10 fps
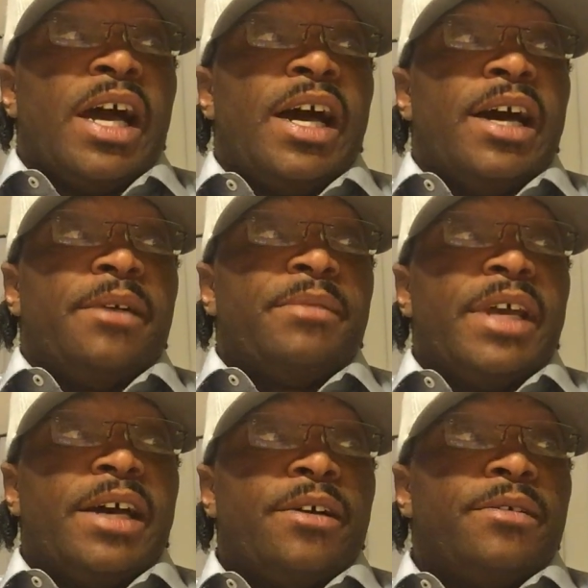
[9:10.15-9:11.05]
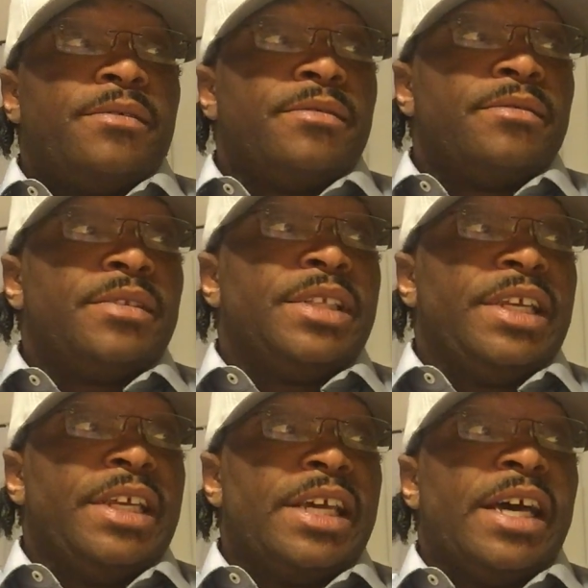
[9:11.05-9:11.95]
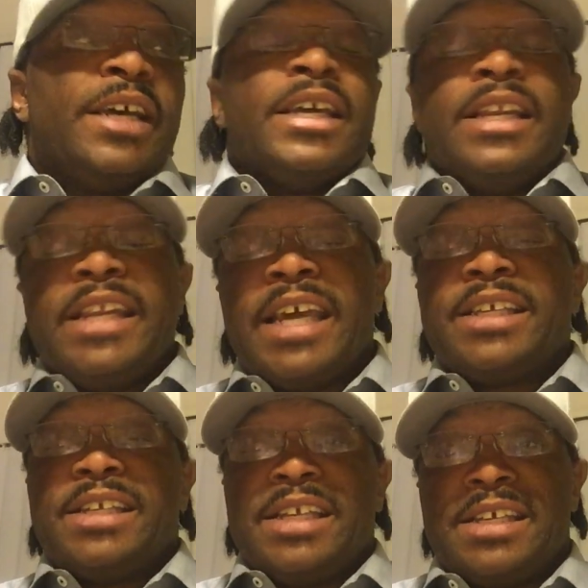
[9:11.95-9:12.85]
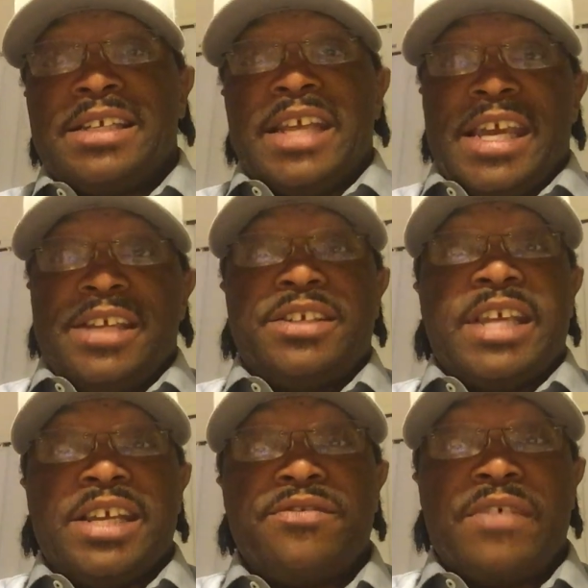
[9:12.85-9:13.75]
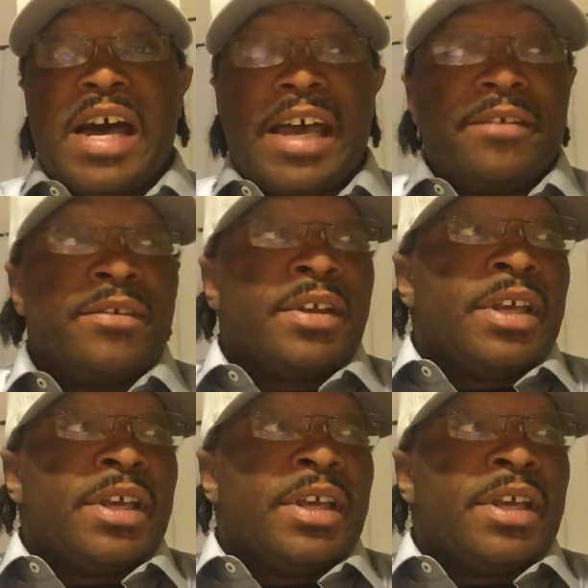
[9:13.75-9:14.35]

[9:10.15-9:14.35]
Now, the next stage 5,